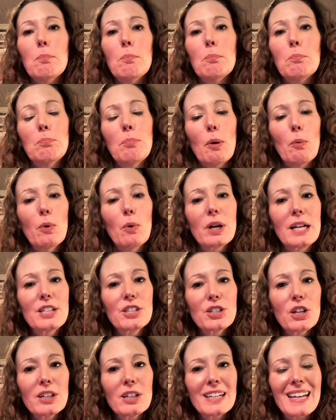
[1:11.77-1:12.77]
But when I
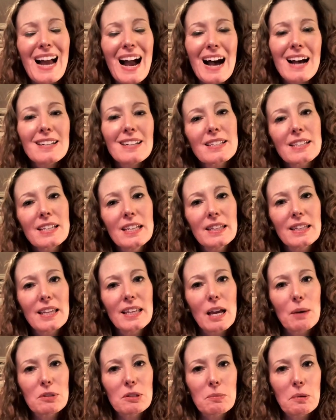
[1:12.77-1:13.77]
started asking the
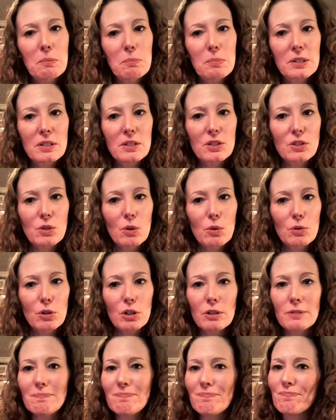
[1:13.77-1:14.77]
MSP business
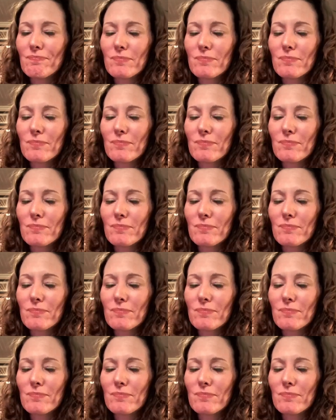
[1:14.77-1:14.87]
owner